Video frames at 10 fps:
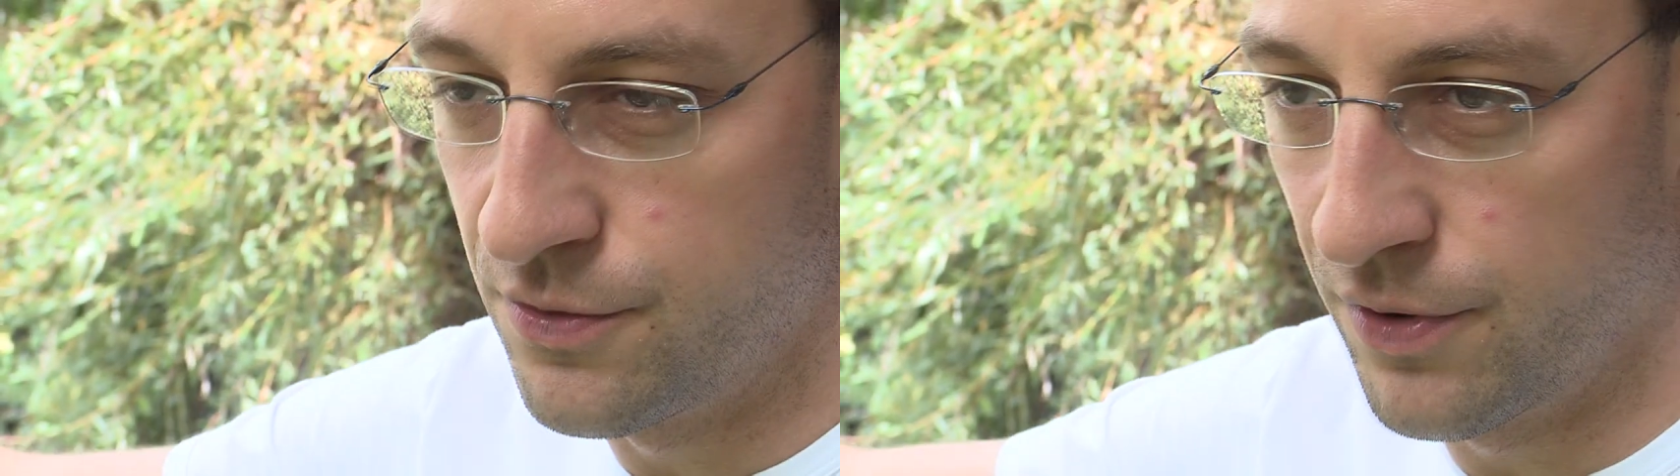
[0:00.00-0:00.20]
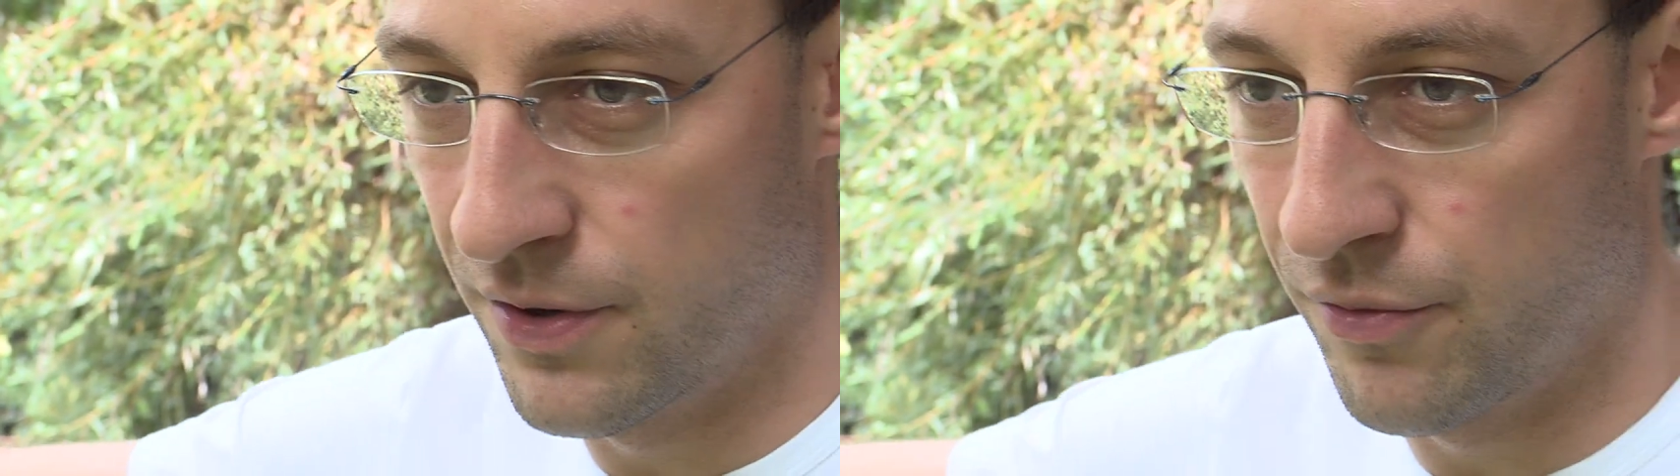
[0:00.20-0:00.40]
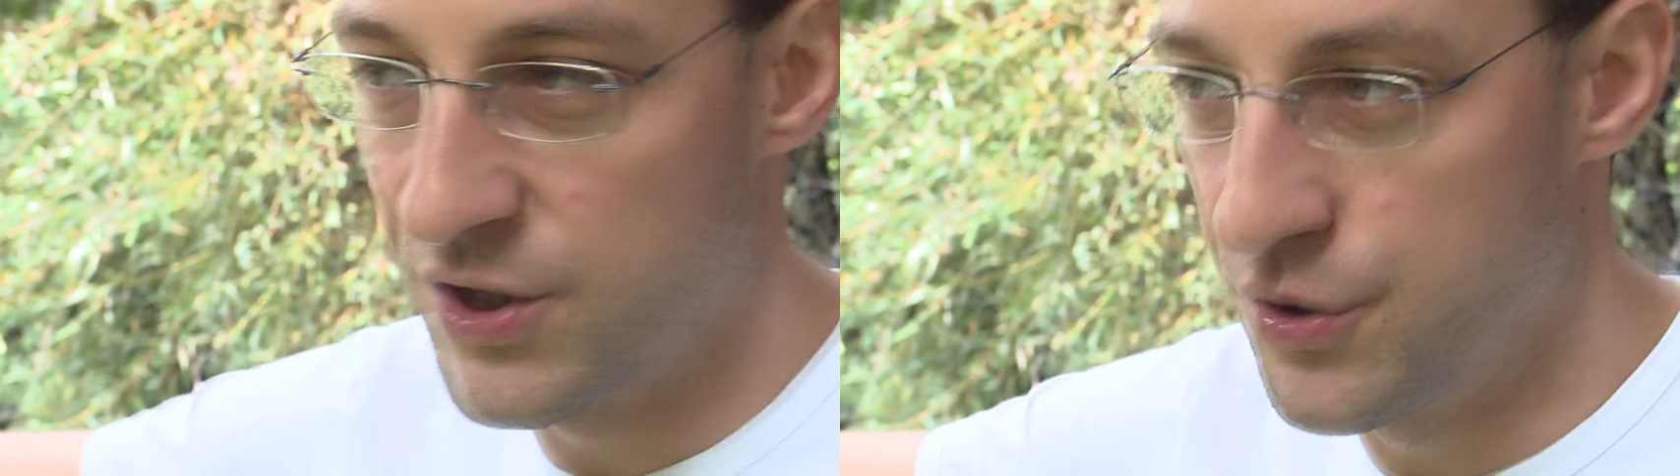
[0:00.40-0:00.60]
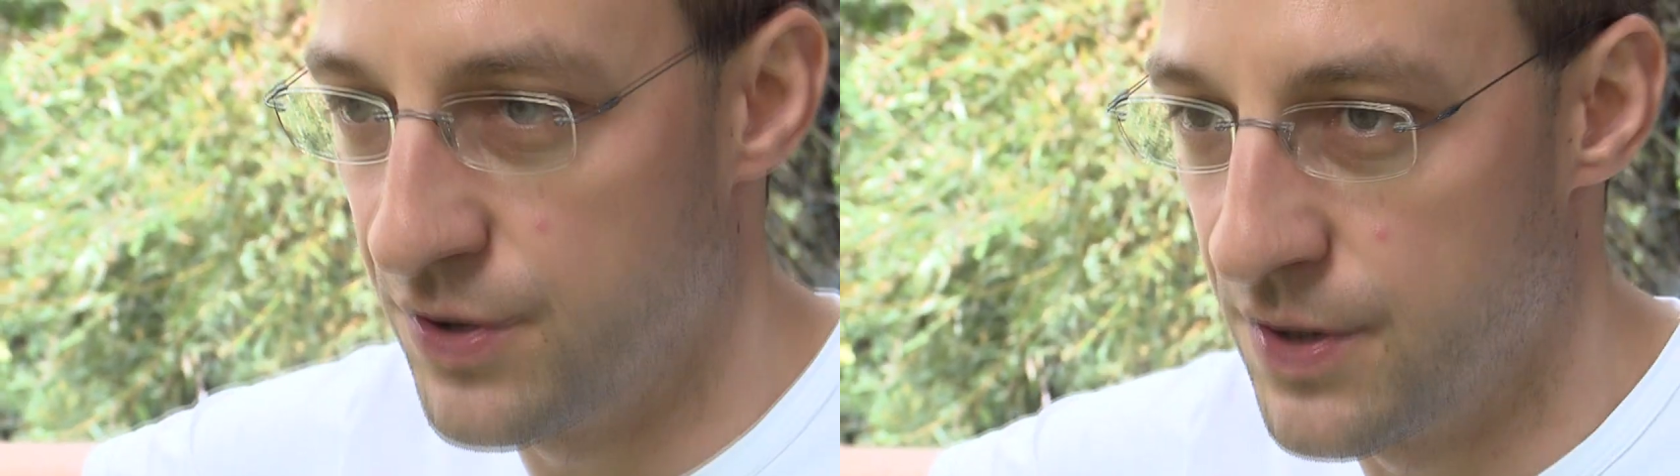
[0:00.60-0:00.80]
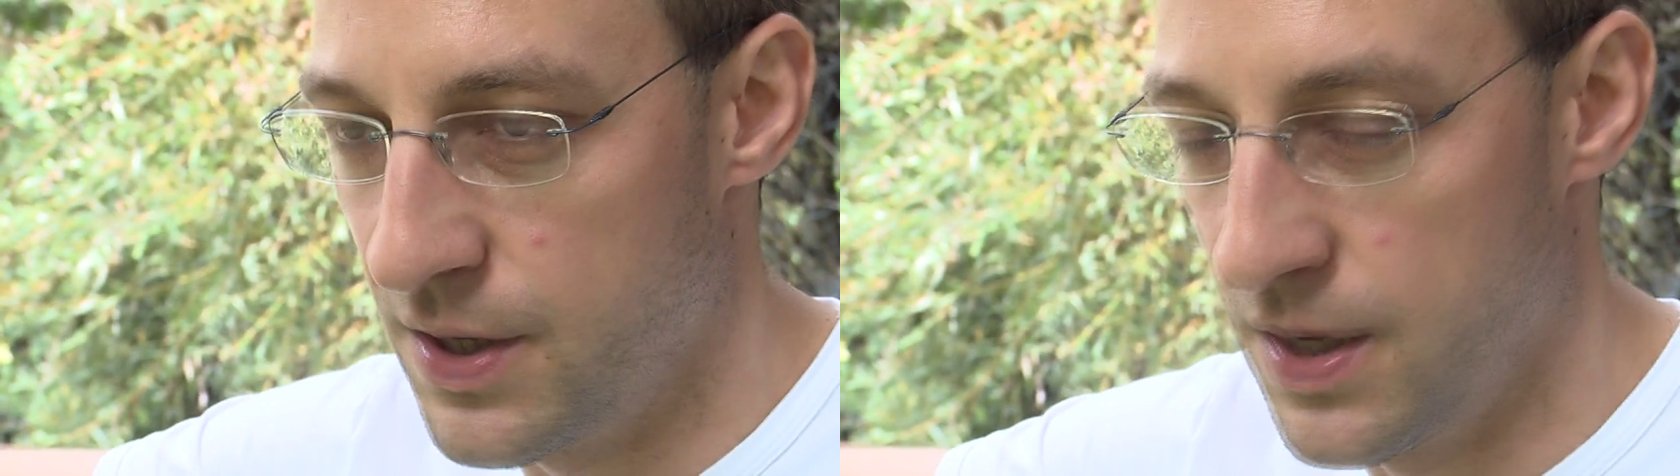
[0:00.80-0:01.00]
re
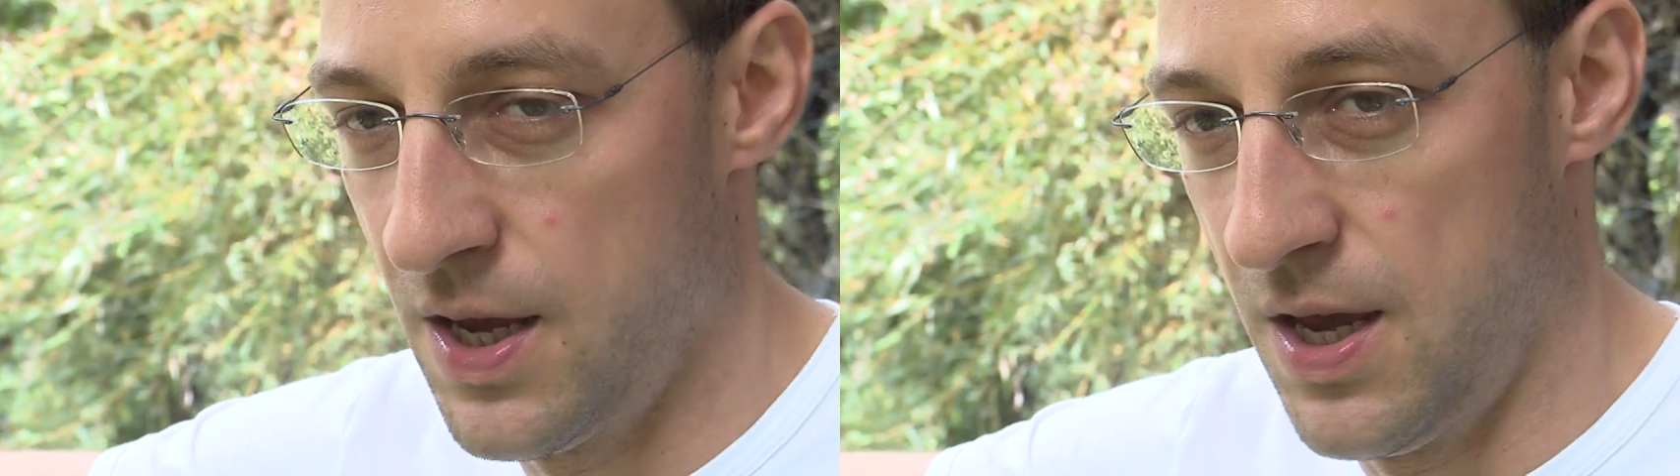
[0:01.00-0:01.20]
reduce the